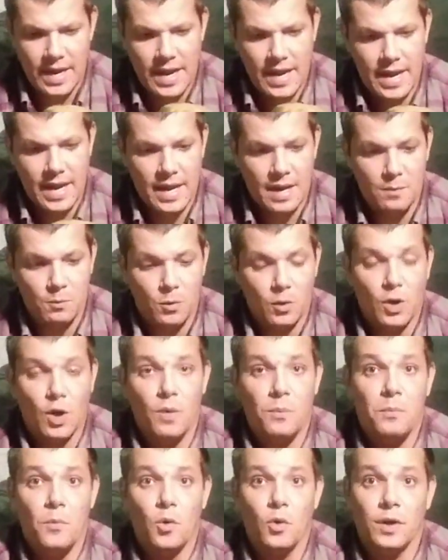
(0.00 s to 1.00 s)
and we'll
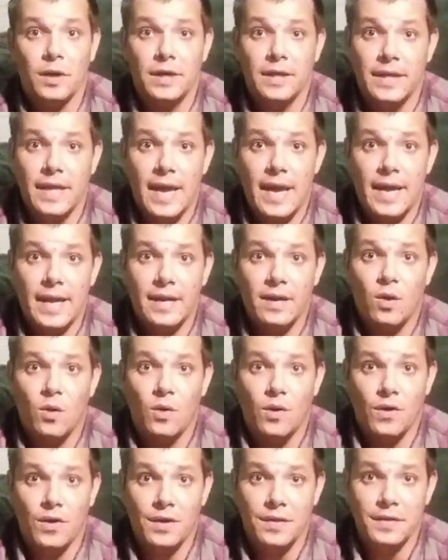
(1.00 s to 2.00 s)
go more into that
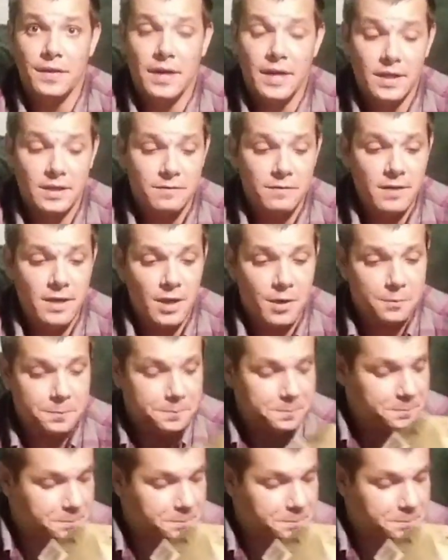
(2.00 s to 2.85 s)
on the next video.